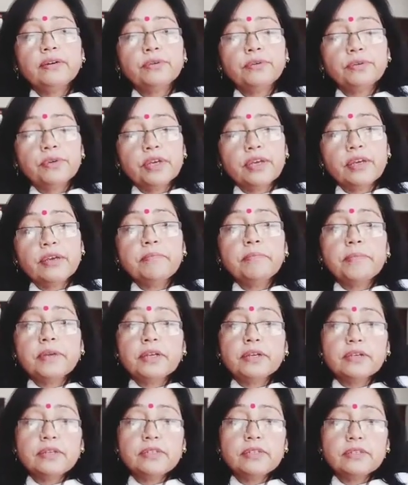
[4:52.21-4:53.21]
okay,
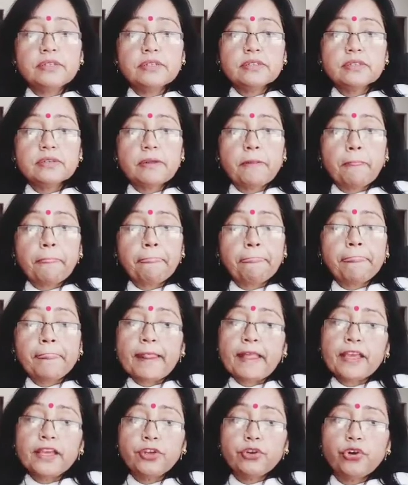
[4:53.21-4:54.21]
because
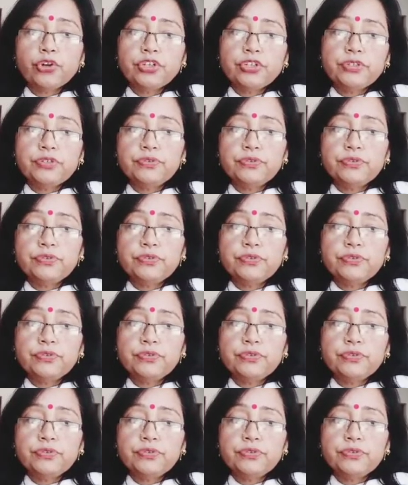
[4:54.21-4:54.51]
in order